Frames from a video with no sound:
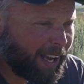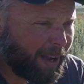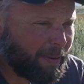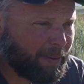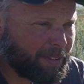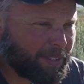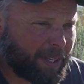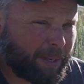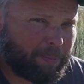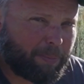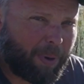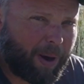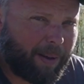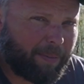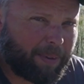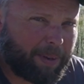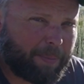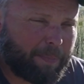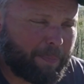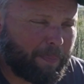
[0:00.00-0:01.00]
I would say
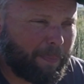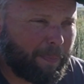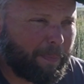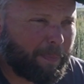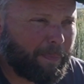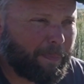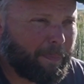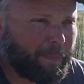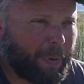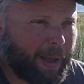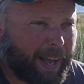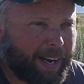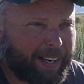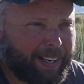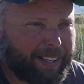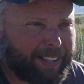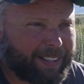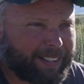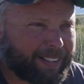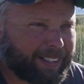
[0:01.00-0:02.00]
probably
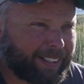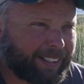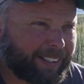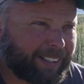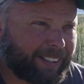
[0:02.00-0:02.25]
bedding